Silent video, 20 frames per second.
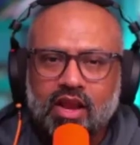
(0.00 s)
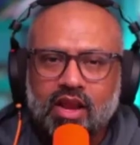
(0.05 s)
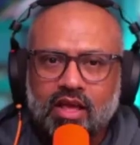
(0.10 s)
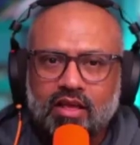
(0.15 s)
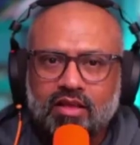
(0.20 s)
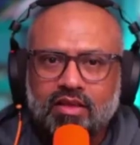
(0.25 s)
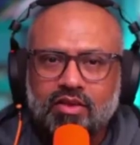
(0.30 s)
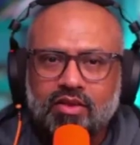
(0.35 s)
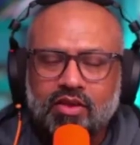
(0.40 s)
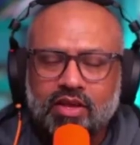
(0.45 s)

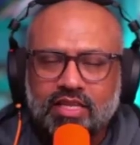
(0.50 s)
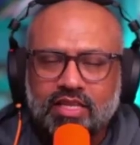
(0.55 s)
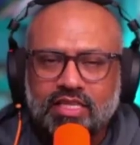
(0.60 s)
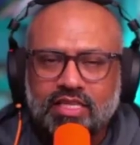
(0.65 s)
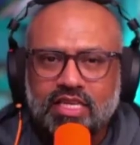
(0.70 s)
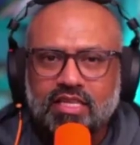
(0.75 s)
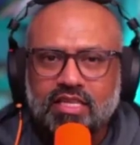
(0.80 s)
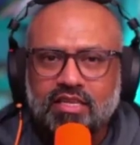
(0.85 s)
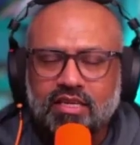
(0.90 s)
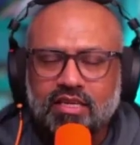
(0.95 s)
You can
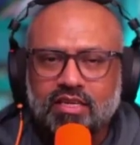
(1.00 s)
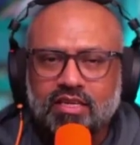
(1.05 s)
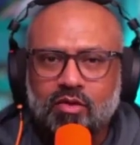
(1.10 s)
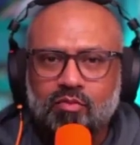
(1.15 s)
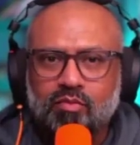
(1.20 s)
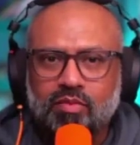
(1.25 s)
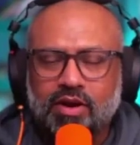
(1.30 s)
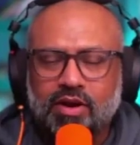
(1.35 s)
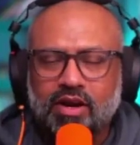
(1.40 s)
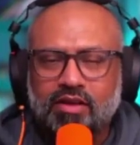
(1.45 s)
see the
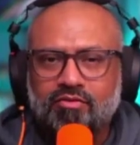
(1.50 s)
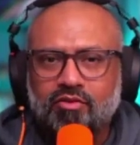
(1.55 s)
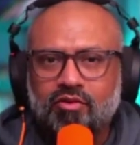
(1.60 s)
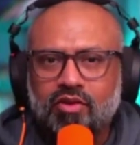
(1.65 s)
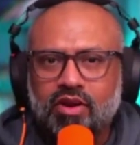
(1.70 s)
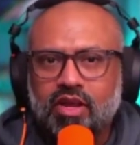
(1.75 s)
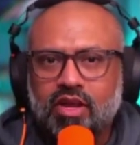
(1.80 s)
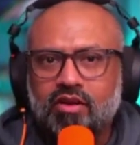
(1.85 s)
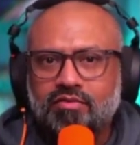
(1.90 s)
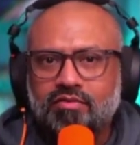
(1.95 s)
example
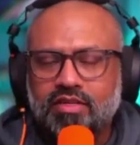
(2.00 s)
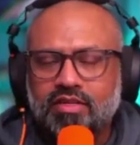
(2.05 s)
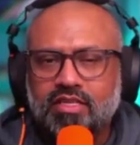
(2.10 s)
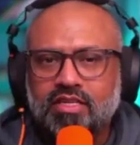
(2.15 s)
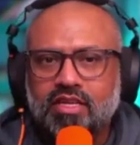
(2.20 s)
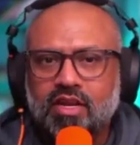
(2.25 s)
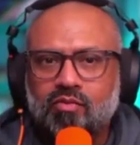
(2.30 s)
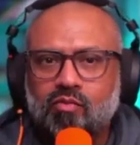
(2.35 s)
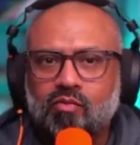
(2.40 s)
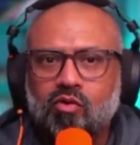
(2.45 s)
metaphor here of a
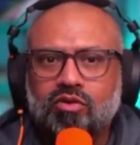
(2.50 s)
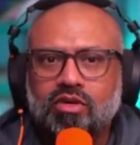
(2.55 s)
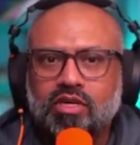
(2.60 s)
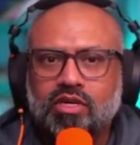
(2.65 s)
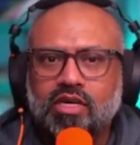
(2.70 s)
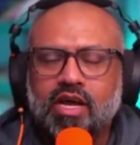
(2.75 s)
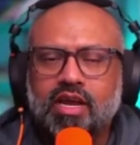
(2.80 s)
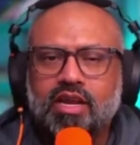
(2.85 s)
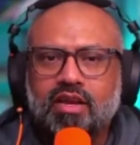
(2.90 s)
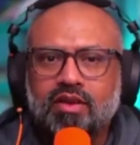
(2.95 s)
still
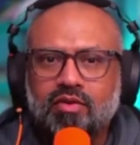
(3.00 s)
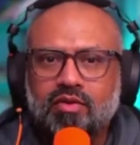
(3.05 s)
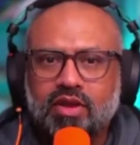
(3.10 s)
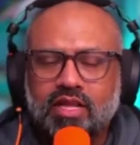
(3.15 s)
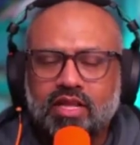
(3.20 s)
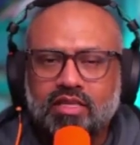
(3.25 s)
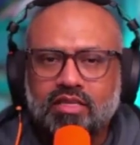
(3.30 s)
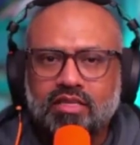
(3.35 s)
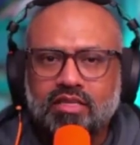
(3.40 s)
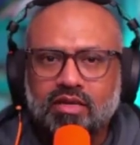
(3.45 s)
water, right?
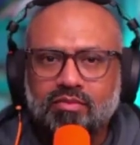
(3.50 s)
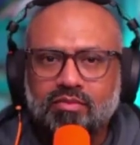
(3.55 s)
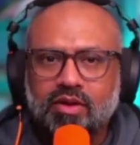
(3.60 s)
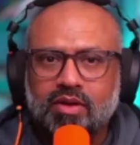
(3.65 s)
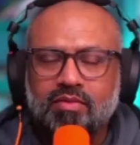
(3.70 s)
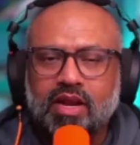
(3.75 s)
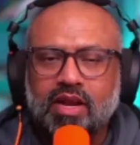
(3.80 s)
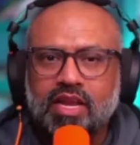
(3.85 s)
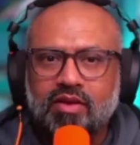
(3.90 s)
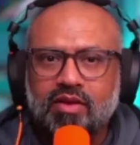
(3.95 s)
You can
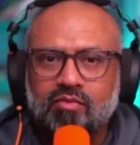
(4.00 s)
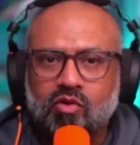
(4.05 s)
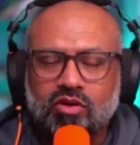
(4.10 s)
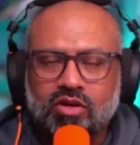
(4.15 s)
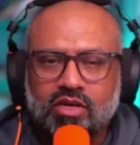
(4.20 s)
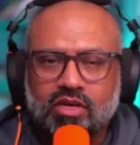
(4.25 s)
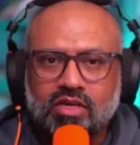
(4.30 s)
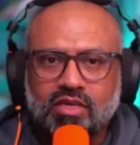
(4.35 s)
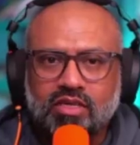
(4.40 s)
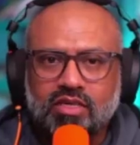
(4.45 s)
sometimes clean
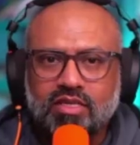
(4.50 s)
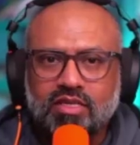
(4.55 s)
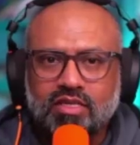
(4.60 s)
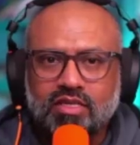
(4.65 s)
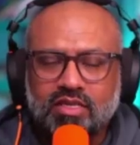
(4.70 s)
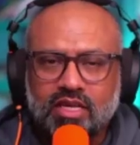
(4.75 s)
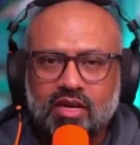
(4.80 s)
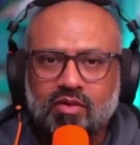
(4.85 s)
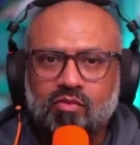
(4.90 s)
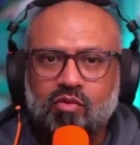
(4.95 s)
water,
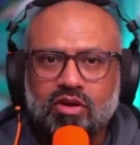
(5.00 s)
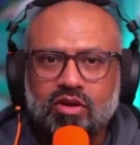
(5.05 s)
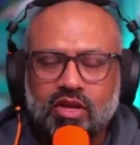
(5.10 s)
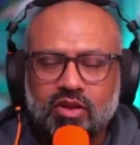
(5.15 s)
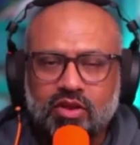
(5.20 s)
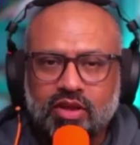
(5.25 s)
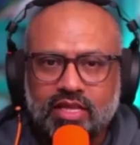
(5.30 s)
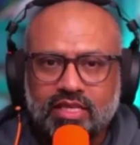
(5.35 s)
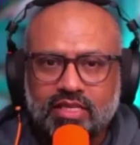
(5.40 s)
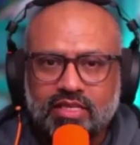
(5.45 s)
still
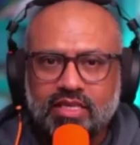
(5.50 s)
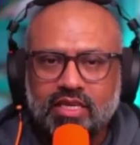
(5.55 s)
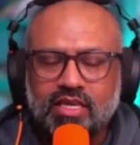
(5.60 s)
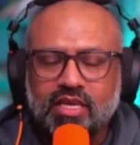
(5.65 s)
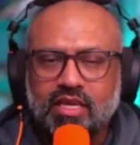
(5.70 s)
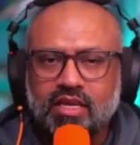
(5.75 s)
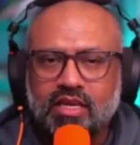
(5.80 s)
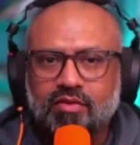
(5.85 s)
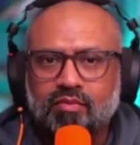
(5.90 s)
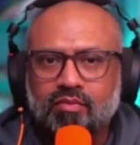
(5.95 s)
water, you can
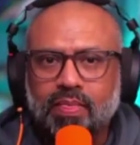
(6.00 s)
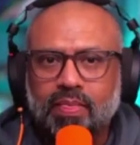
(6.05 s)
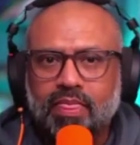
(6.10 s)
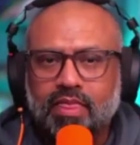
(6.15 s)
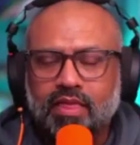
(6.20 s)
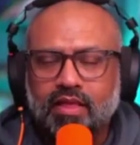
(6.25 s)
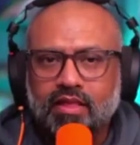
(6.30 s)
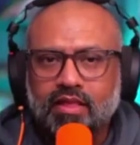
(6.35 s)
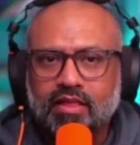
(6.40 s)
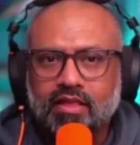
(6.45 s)
see
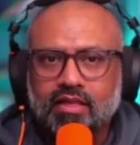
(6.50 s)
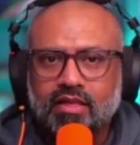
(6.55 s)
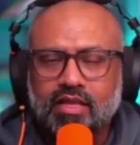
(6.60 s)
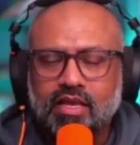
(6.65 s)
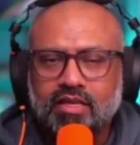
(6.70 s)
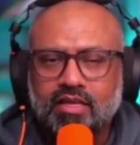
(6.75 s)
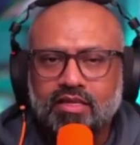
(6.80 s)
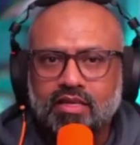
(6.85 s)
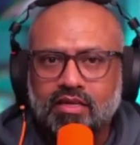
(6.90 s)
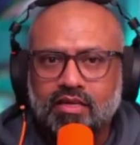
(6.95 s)

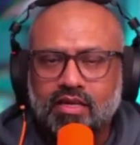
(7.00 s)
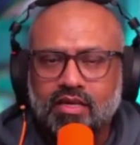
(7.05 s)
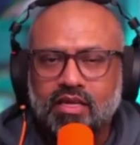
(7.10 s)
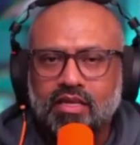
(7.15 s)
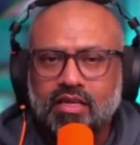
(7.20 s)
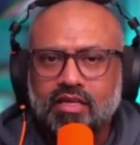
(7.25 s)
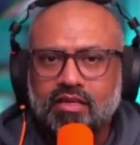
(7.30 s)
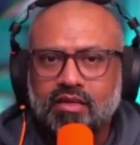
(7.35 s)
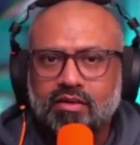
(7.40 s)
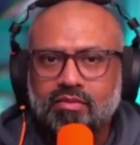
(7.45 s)
things
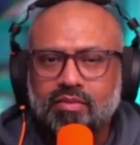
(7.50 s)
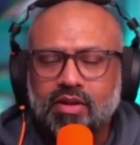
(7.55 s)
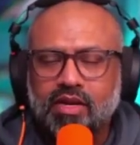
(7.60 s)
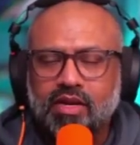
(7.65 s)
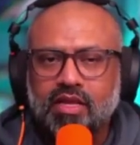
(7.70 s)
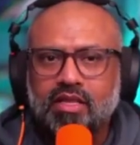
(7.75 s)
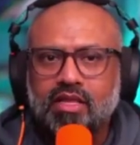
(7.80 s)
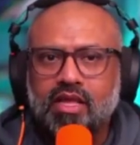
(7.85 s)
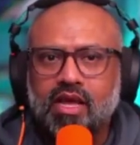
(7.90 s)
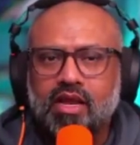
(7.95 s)
underneath,
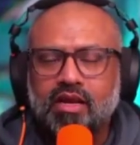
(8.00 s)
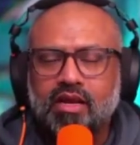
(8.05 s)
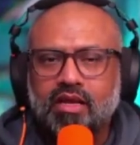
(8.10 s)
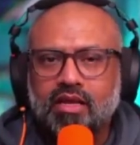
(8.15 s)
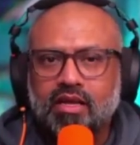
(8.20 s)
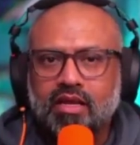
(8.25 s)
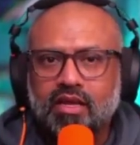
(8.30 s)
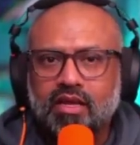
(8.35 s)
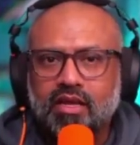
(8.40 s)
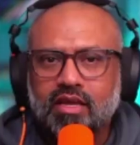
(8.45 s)
beneath that.
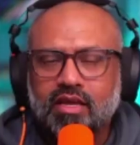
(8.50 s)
